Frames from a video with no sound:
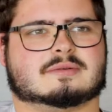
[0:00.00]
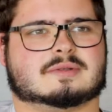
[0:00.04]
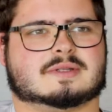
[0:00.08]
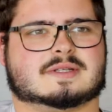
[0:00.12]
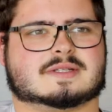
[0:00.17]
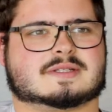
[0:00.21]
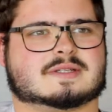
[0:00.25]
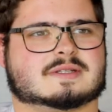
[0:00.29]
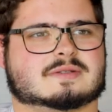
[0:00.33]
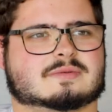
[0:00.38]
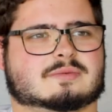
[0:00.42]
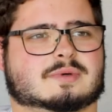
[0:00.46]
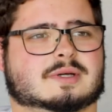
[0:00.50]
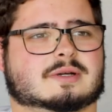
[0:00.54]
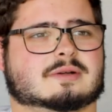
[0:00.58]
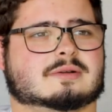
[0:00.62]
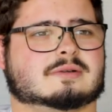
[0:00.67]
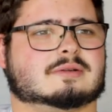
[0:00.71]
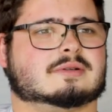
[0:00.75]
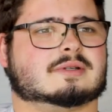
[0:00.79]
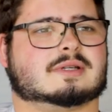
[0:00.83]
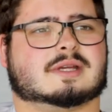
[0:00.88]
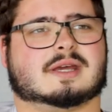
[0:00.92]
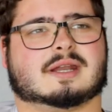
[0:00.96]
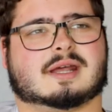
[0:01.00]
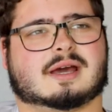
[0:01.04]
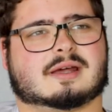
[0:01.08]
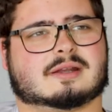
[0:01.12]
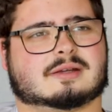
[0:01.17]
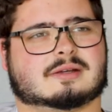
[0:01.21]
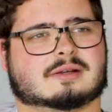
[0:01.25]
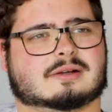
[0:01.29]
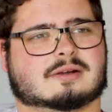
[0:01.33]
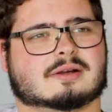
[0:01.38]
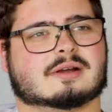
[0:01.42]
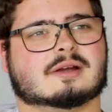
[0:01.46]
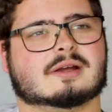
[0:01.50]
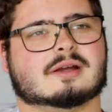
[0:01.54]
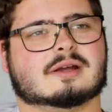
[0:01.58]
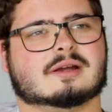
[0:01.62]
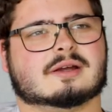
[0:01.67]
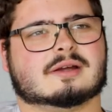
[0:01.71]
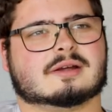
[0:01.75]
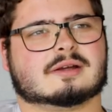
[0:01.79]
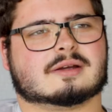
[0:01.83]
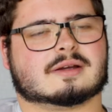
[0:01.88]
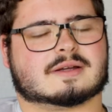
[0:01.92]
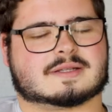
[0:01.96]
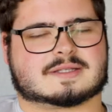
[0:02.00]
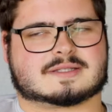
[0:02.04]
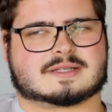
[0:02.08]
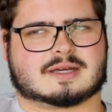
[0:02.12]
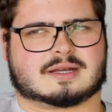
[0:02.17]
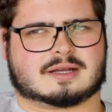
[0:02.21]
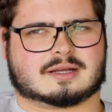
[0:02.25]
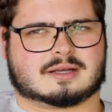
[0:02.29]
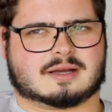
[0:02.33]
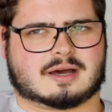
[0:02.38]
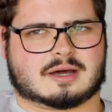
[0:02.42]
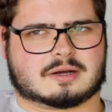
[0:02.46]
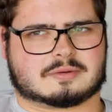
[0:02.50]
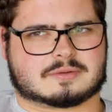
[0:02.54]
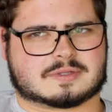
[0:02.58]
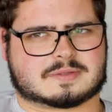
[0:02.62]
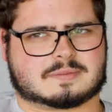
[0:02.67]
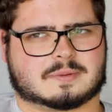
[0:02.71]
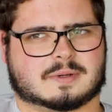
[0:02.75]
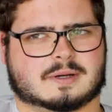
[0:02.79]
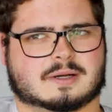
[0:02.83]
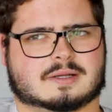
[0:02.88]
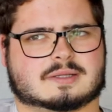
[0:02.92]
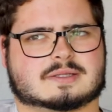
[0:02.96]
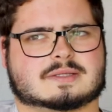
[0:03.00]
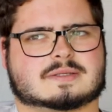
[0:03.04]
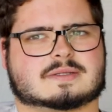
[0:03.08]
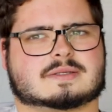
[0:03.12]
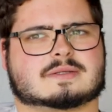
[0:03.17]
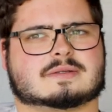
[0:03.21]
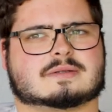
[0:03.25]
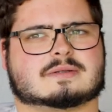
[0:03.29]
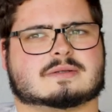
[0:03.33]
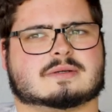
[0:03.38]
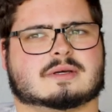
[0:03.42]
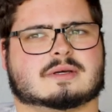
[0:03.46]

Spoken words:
this is weird, get out of here. Instead, I got a response.